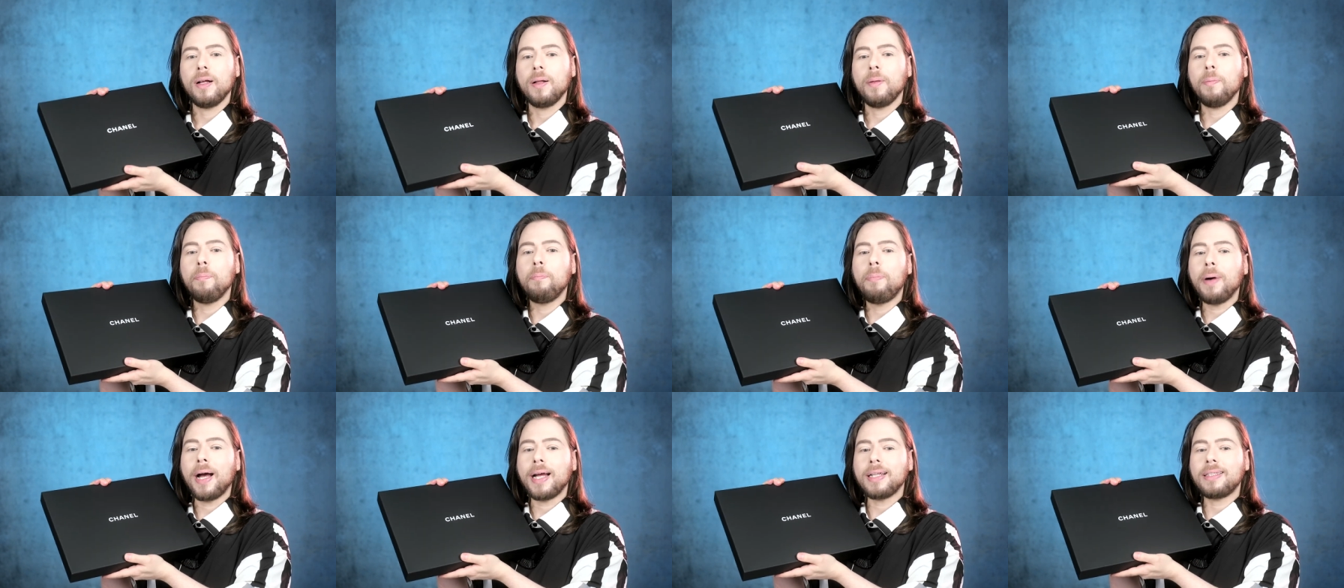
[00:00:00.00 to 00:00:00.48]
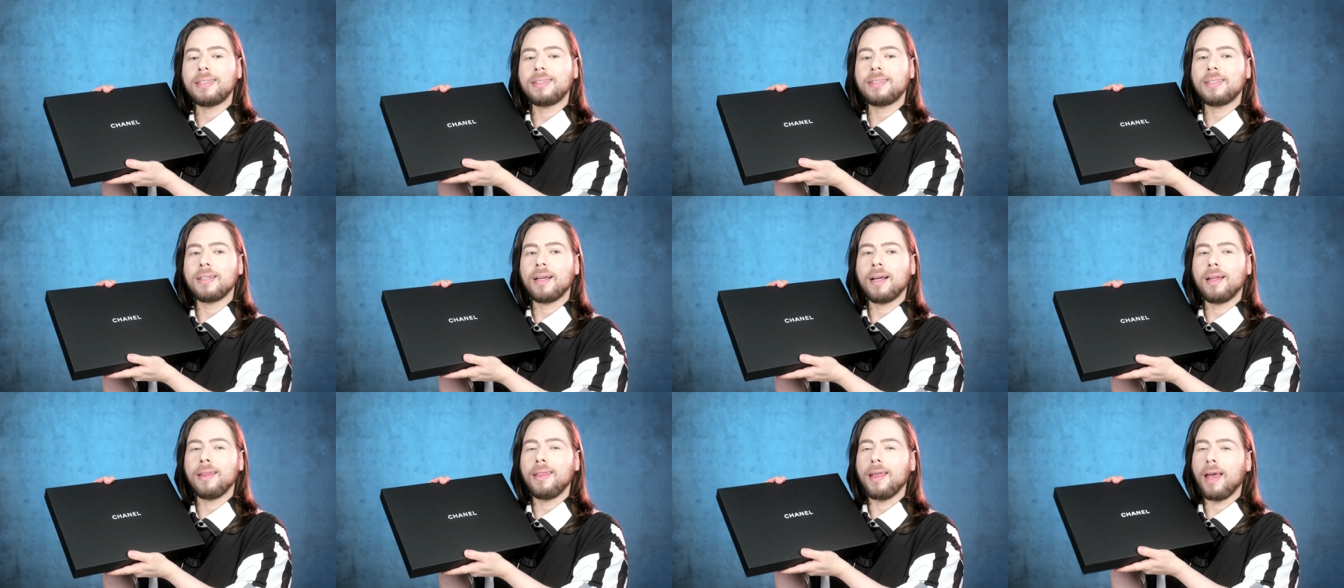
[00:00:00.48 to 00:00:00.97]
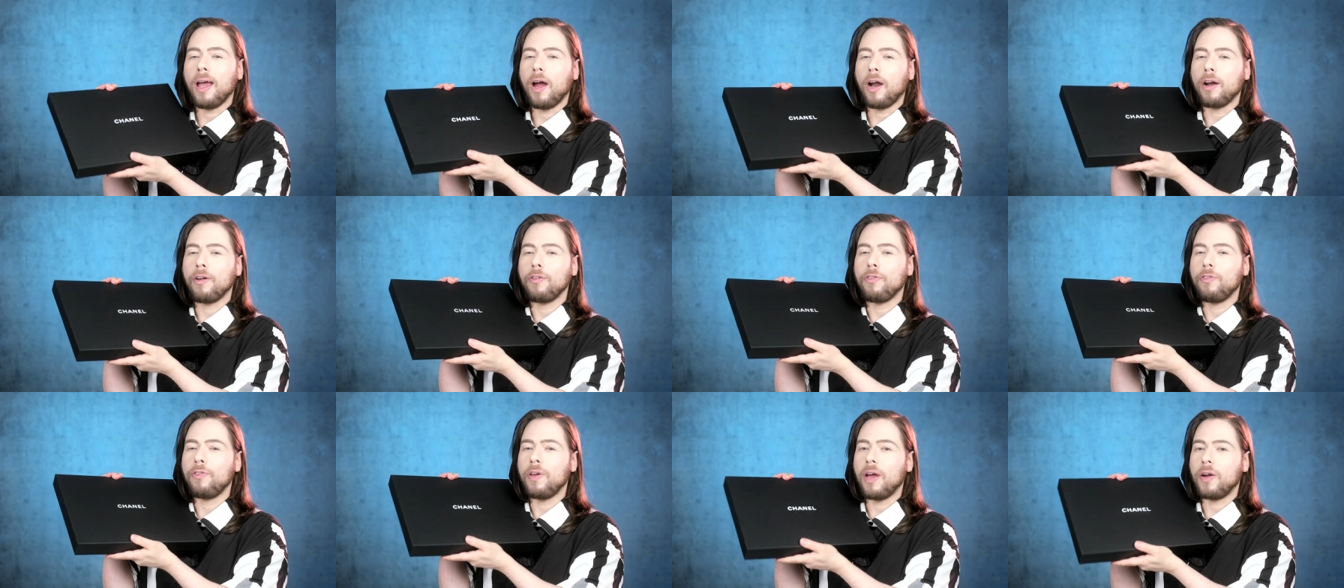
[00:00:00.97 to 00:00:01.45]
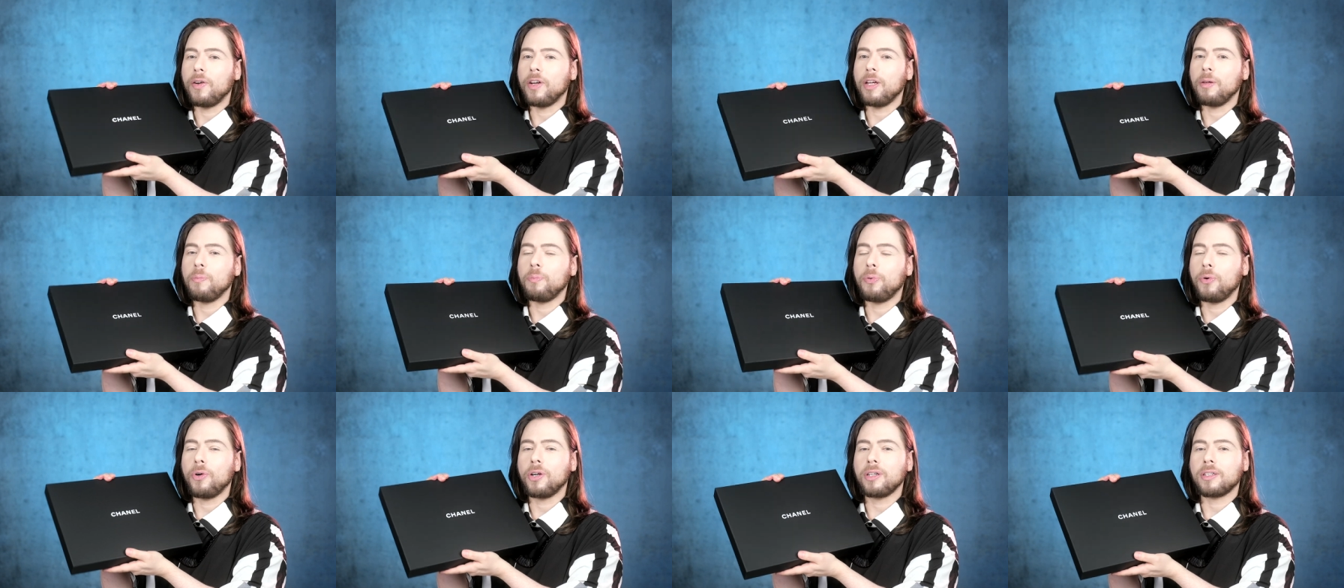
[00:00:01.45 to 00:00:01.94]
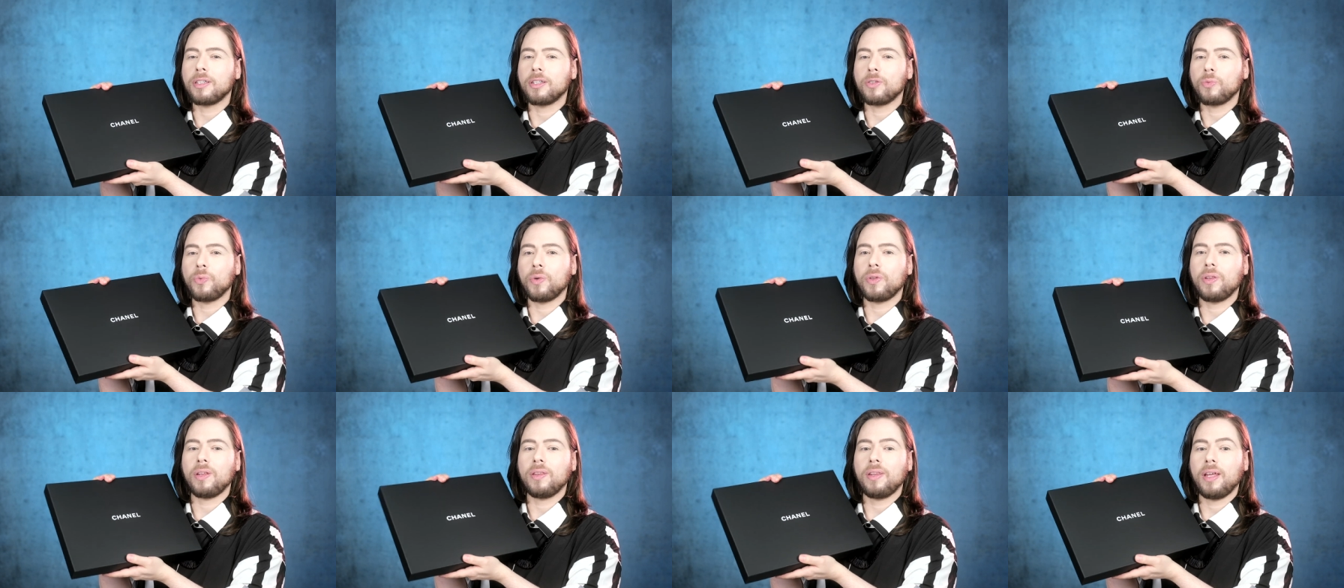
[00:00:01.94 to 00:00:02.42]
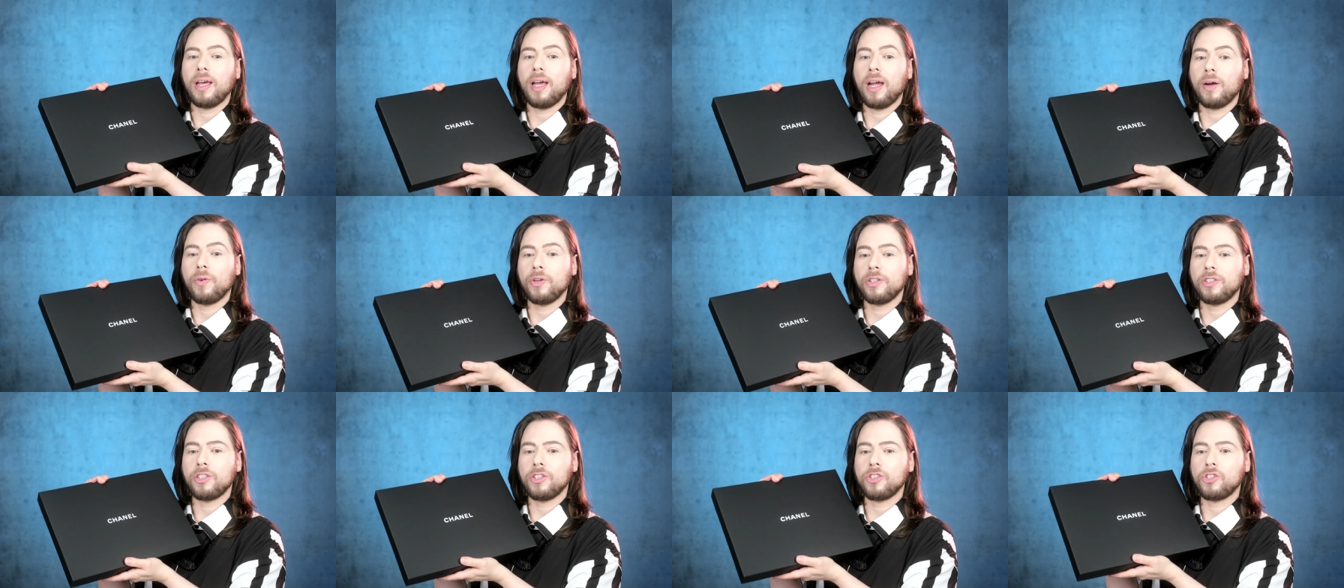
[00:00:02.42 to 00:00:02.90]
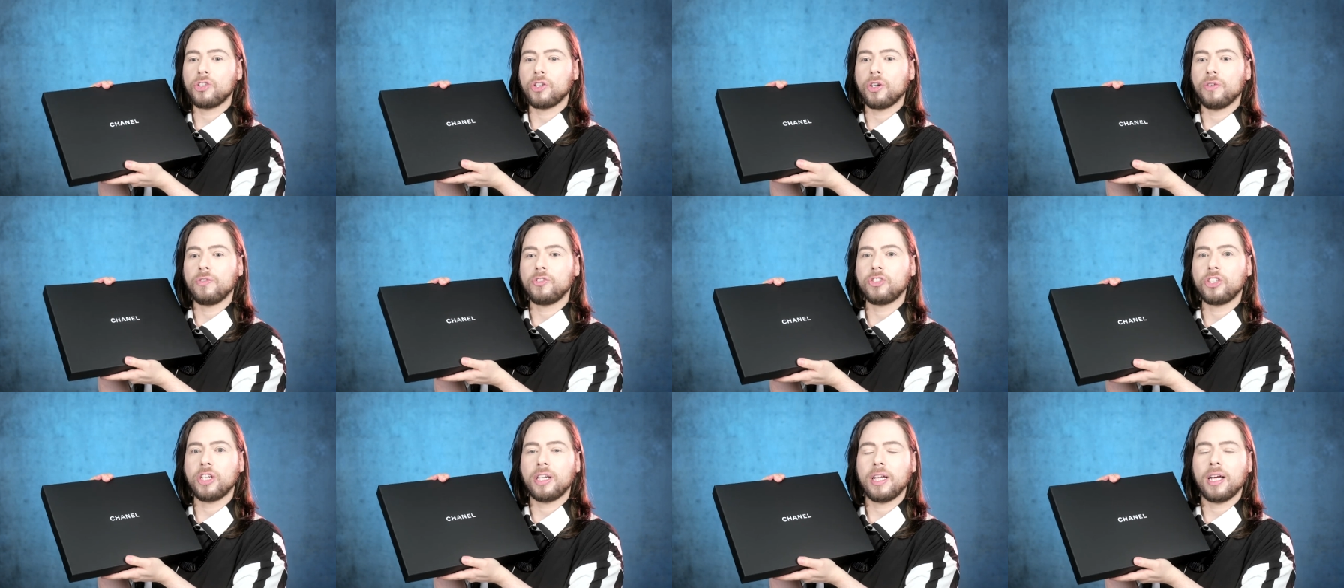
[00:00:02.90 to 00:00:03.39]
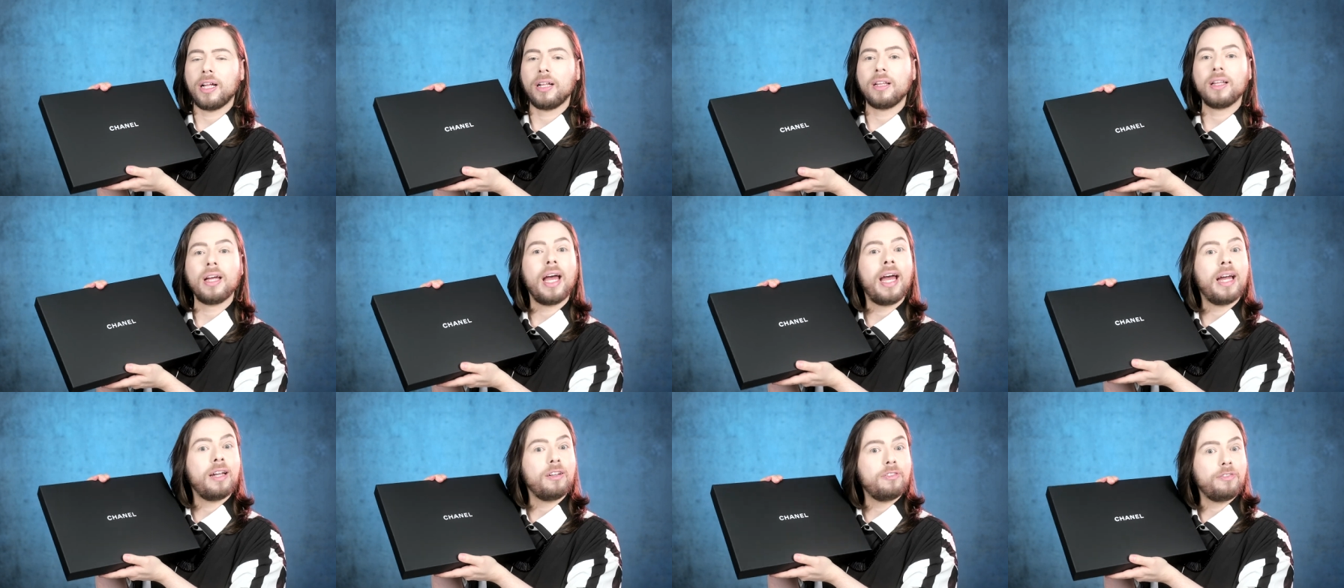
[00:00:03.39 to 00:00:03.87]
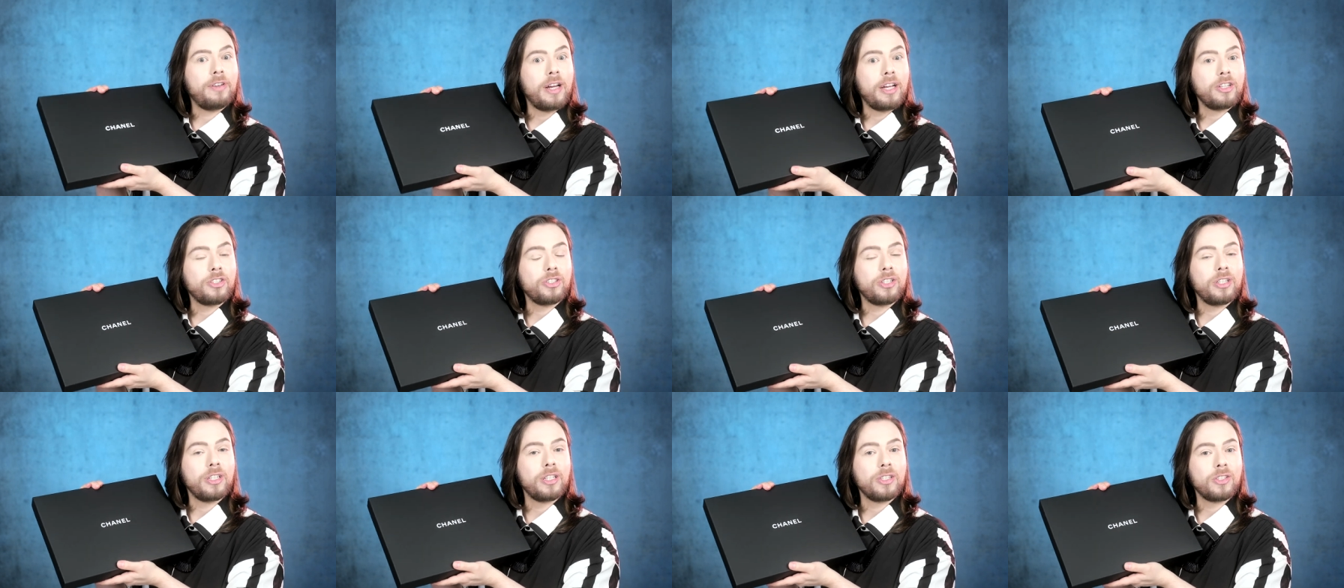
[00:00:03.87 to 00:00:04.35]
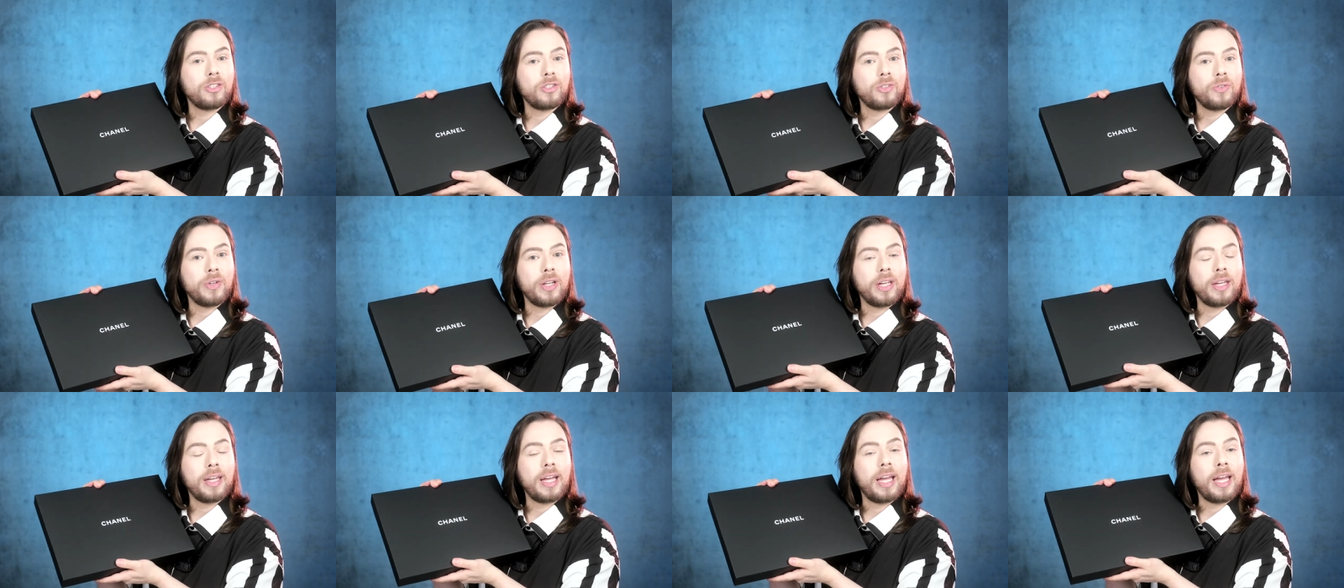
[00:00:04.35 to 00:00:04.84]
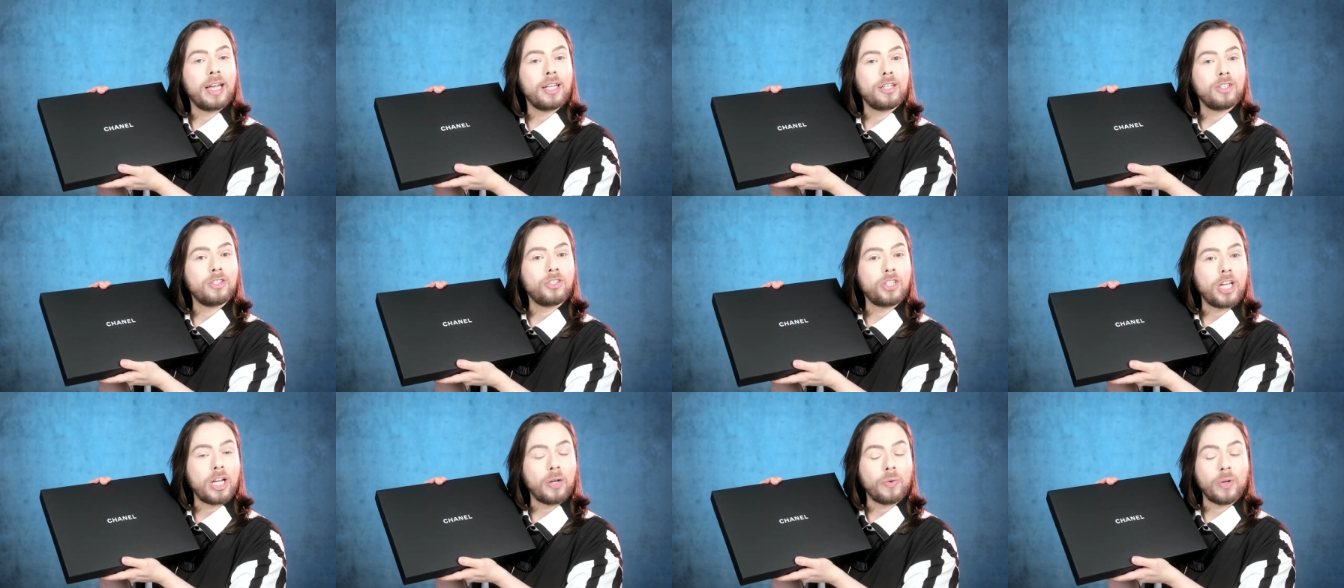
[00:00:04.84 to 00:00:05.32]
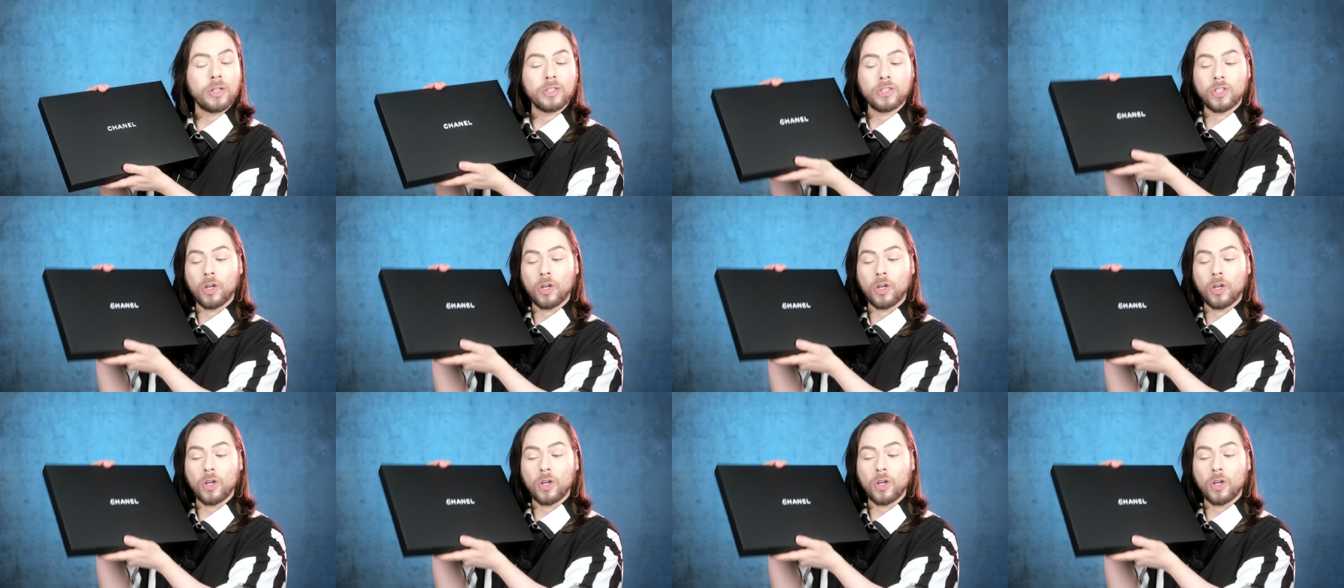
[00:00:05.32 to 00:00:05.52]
but they are very important within the heritage of Chanel and fashion history in general.